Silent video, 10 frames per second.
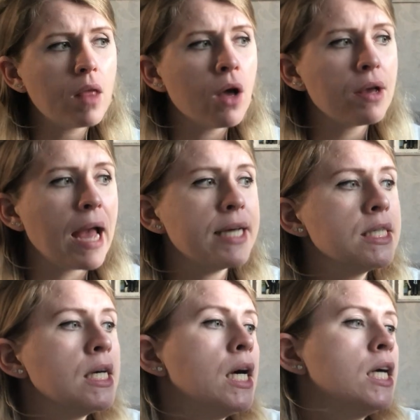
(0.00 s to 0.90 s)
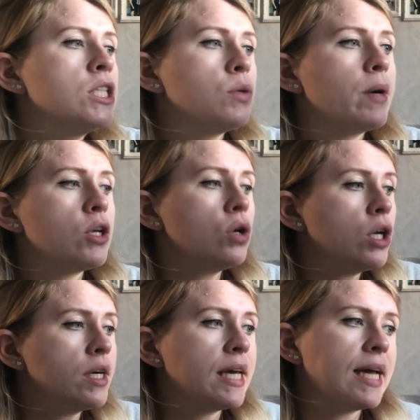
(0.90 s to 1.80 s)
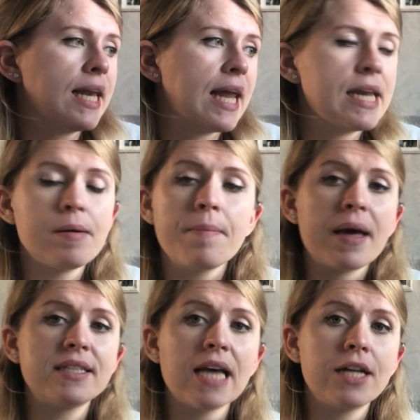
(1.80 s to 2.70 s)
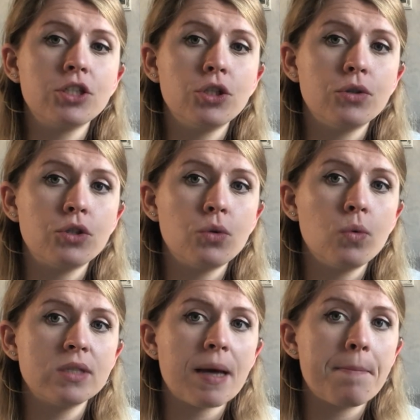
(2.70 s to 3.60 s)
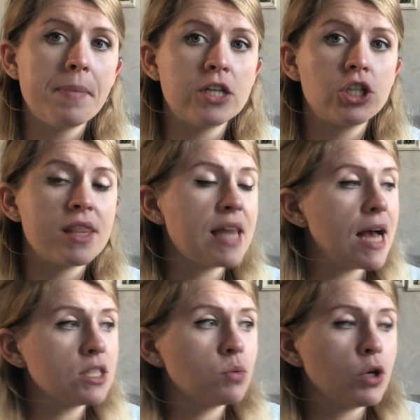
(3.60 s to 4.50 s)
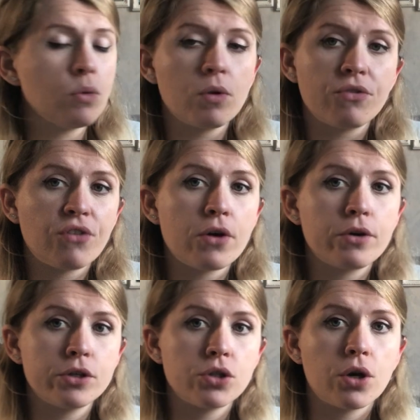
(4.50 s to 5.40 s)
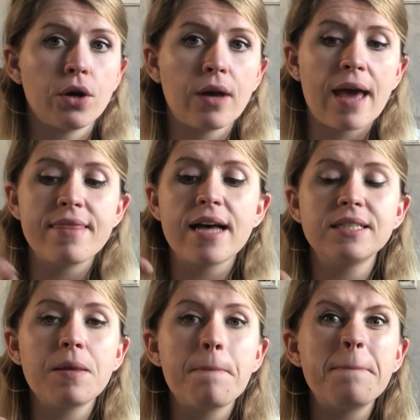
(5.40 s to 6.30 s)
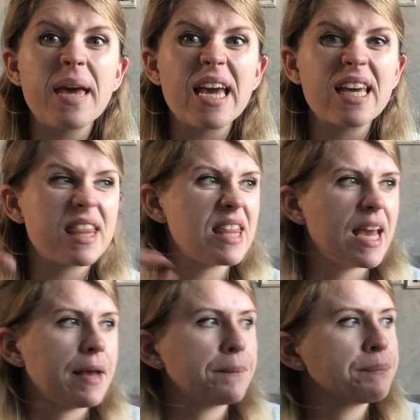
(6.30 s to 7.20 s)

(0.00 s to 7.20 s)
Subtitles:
Okay, so when you're looking at Lady Macbeth's attitudes towards ambition, that's what you want to focus on, okay? That's the big thing.